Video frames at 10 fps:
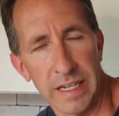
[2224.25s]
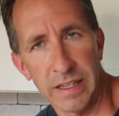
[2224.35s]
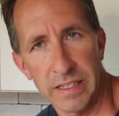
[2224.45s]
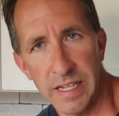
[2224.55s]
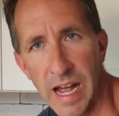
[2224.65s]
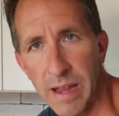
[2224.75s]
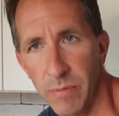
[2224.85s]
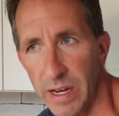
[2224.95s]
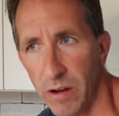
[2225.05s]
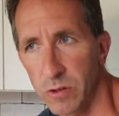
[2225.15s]
In the time
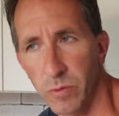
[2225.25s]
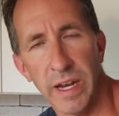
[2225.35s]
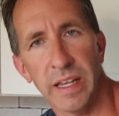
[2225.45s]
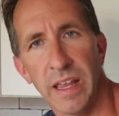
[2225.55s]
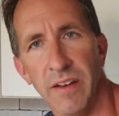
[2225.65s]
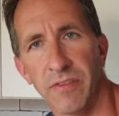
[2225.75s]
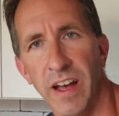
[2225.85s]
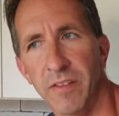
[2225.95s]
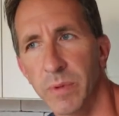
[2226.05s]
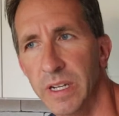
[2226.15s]
that I was waiting that
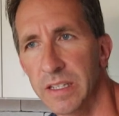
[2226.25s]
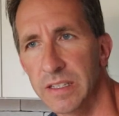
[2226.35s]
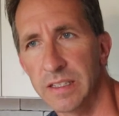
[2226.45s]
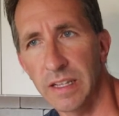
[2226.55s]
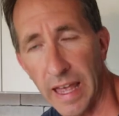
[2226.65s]
5 minutes,